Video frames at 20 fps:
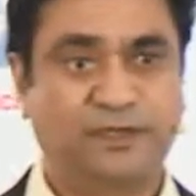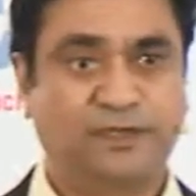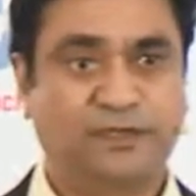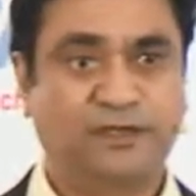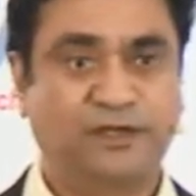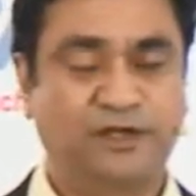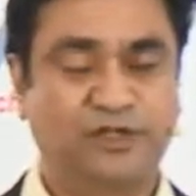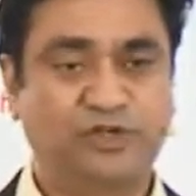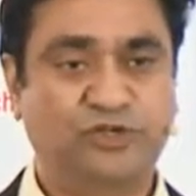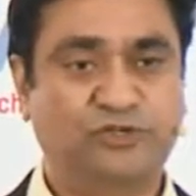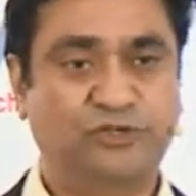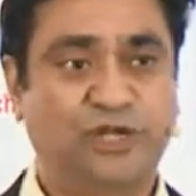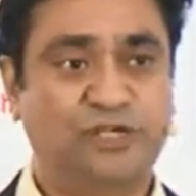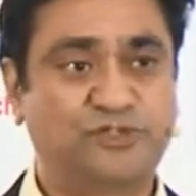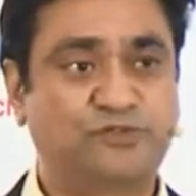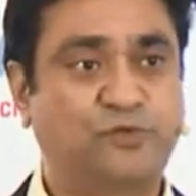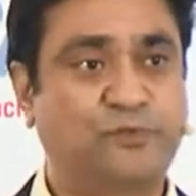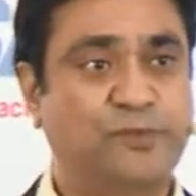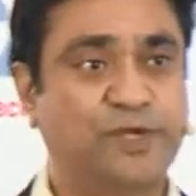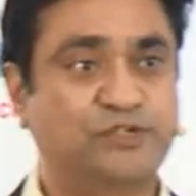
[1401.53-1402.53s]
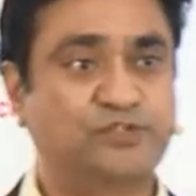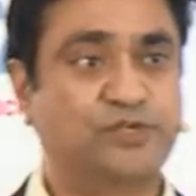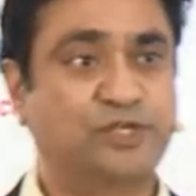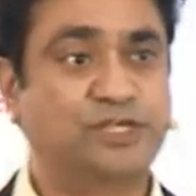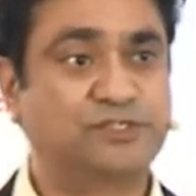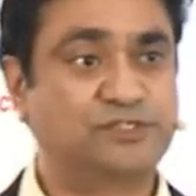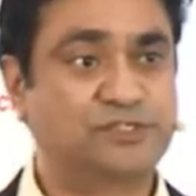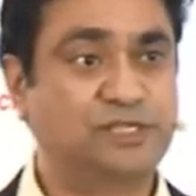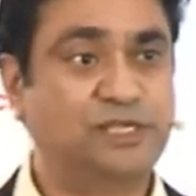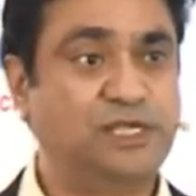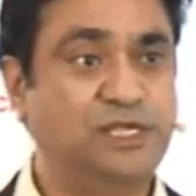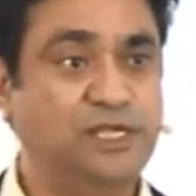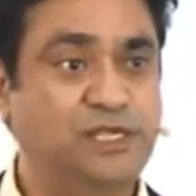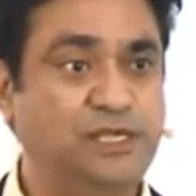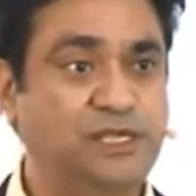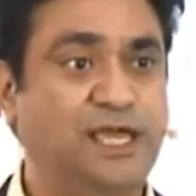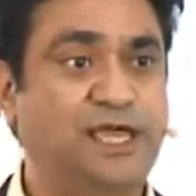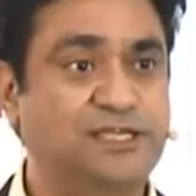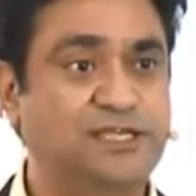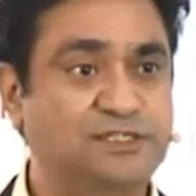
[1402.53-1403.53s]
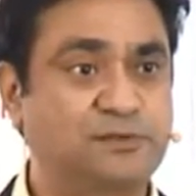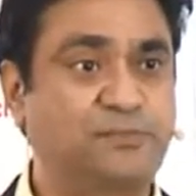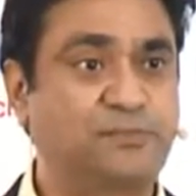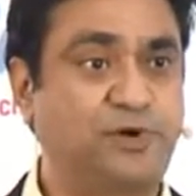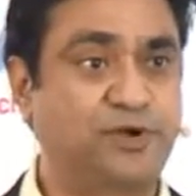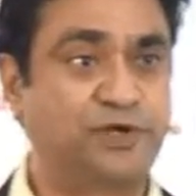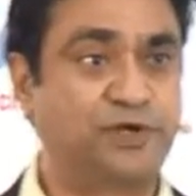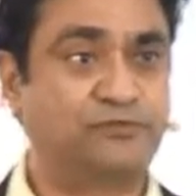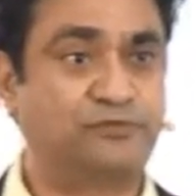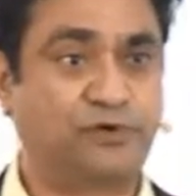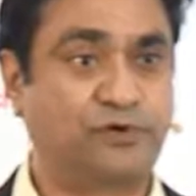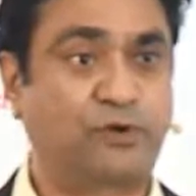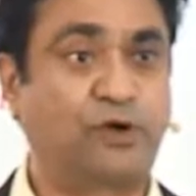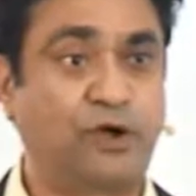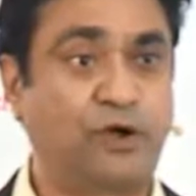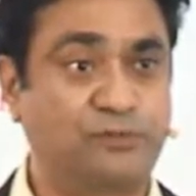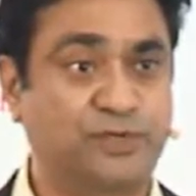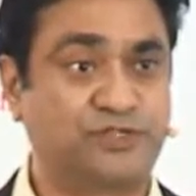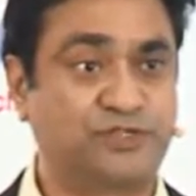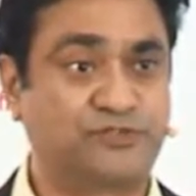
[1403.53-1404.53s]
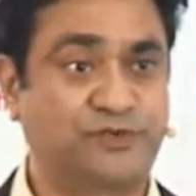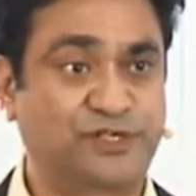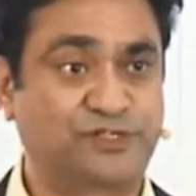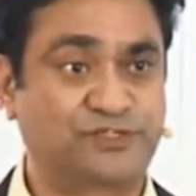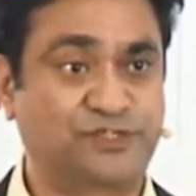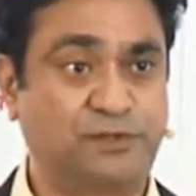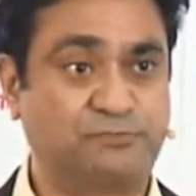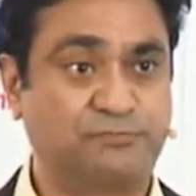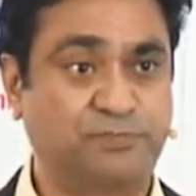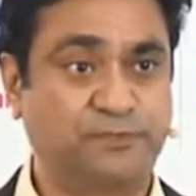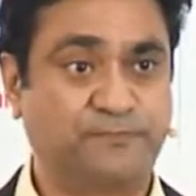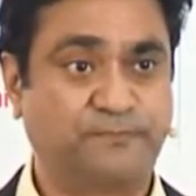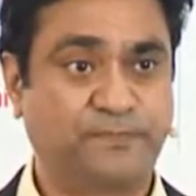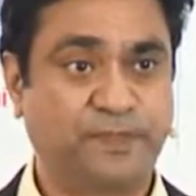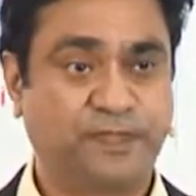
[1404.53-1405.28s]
Digital transformation is as important for governments, for example.